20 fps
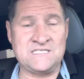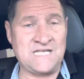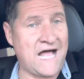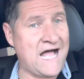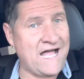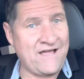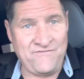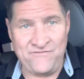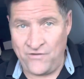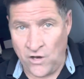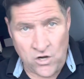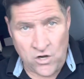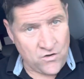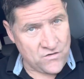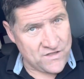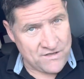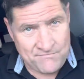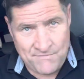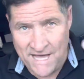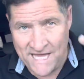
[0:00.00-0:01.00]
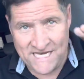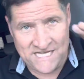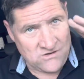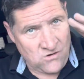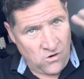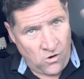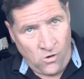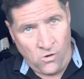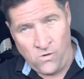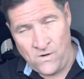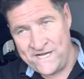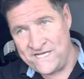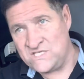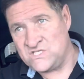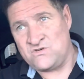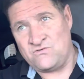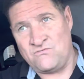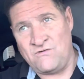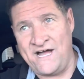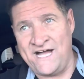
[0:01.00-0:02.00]
I follow the money always,
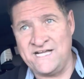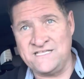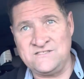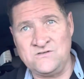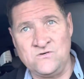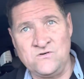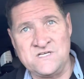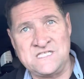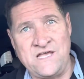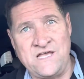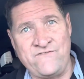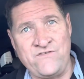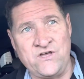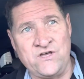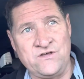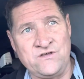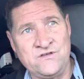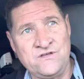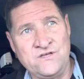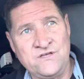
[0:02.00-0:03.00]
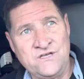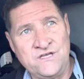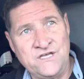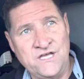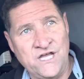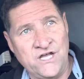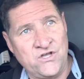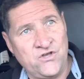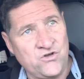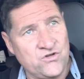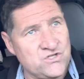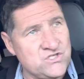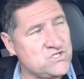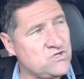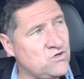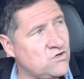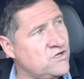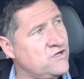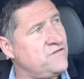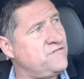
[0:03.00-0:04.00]
right? Always have a good
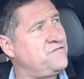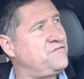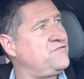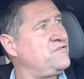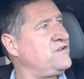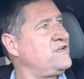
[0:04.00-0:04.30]
sort of